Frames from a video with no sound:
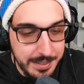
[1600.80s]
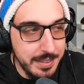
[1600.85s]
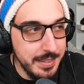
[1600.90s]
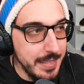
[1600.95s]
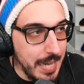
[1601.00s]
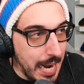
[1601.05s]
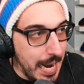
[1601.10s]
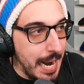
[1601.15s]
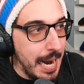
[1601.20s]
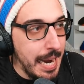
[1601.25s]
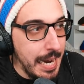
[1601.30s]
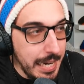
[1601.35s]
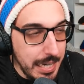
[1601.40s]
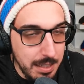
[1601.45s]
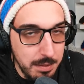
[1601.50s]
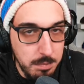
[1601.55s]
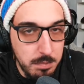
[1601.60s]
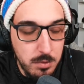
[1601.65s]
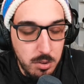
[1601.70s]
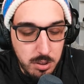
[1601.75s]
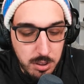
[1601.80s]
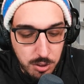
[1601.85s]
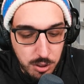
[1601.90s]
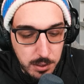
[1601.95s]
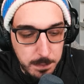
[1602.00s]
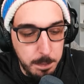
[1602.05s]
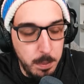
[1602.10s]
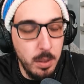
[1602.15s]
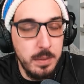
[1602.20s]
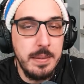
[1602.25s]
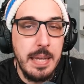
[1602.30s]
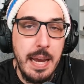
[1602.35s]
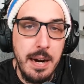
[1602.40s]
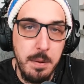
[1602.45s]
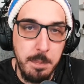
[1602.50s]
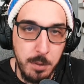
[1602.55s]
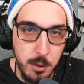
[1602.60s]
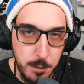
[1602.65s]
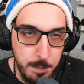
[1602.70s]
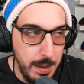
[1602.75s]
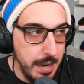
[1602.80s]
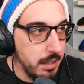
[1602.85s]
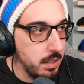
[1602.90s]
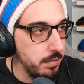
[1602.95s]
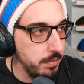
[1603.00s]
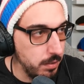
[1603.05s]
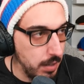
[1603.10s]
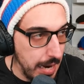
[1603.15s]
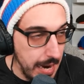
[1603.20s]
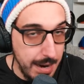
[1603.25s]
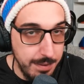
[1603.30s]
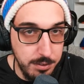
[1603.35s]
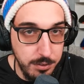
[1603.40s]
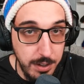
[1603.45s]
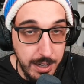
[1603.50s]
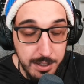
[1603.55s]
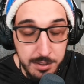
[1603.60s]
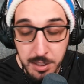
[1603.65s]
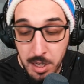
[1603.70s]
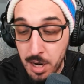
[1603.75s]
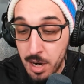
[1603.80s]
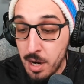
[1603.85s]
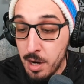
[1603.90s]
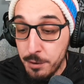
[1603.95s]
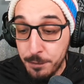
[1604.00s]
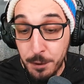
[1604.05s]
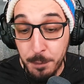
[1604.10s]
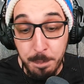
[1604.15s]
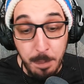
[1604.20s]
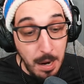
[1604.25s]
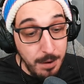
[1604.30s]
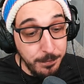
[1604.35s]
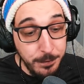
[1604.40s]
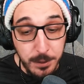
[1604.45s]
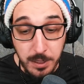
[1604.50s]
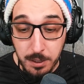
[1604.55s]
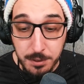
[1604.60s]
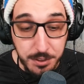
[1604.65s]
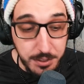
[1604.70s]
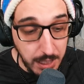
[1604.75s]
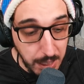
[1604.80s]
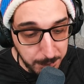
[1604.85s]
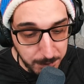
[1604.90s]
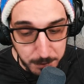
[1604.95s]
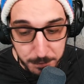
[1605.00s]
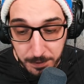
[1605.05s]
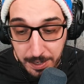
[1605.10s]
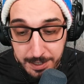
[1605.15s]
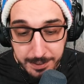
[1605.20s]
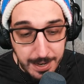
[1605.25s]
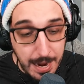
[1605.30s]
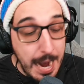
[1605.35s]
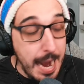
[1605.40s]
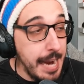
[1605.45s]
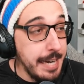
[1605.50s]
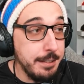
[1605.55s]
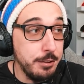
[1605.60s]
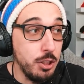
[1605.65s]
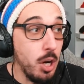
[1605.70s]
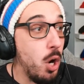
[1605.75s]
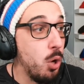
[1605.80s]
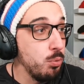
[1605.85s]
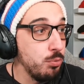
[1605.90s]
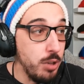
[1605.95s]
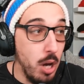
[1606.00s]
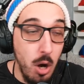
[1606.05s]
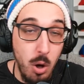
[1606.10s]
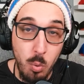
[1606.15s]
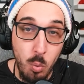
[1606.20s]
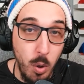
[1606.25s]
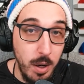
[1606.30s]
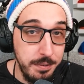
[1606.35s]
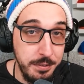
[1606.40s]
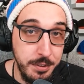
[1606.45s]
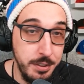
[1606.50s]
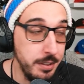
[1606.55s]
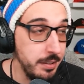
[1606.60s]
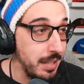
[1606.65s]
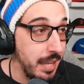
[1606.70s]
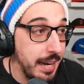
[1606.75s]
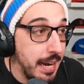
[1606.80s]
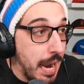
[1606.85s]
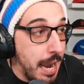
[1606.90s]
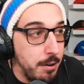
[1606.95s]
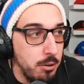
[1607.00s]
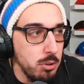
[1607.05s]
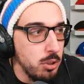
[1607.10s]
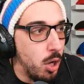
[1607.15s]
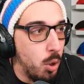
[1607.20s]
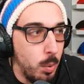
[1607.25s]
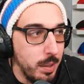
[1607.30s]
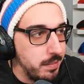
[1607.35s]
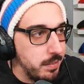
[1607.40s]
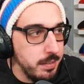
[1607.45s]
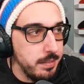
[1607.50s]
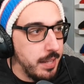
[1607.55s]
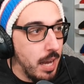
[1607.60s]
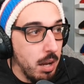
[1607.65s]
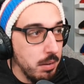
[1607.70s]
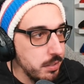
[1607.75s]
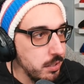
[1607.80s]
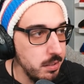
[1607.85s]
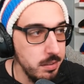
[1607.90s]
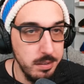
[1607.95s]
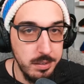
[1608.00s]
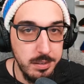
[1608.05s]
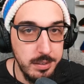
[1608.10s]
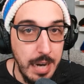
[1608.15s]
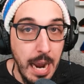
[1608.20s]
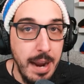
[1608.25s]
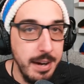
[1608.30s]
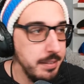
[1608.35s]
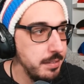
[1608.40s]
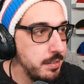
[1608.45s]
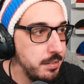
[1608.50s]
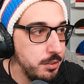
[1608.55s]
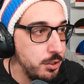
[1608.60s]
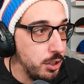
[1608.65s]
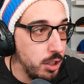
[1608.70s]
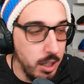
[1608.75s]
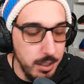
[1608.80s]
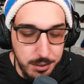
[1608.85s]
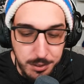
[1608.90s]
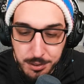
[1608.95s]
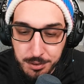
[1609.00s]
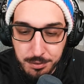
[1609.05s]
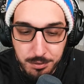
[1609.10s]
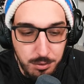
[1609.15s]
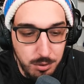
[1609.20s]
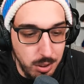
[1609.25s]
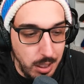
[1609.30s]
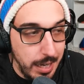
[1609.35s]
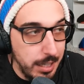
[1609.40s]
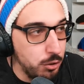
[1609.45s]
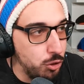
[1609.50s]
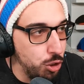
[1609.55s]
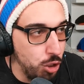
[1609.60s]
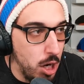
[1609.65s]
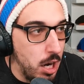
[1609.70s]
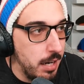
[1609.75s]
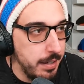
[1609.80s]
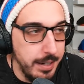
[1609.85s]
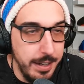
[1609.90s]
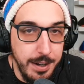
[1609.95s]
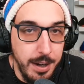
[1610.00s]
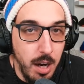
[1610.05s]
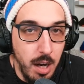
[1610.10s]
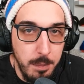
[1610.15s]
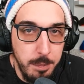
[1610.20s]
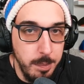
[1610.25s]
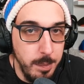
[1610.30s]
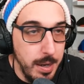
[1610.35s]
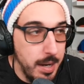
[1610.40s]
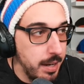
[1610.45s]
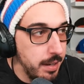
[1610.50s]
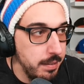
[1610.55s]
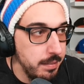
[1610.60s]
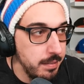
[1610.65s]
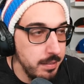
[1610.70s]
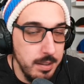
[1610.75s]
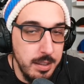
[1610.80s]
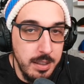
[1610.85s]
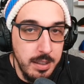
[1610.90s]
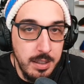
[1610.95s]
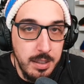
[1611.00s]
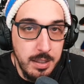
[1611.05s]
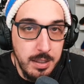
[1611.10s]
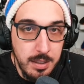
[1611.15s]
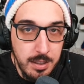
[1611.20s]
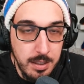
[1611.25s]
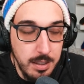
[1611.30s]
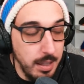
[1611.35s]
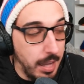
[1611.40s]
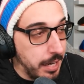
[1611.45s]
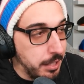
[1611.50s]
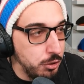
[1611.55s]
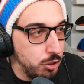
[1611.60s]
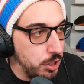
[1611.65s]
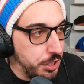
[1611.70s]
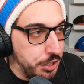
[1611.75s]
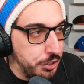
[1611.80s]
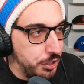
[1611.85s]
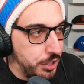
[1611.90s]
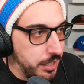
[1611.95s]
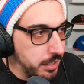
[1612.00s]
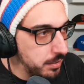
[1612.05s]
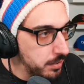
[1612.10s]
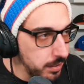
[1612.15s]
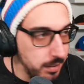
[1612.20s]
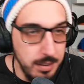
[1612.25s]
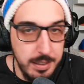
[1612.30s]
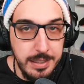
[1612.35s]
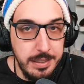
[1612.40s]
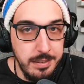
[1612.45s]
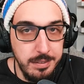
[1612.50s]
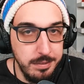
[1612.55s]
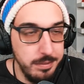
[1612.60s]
time to just put that in perspective for Habs fans. For Buffalo Sabres fans, I don't know what to tell you. Guys, just like chalk it up, man. Like GG's and leave.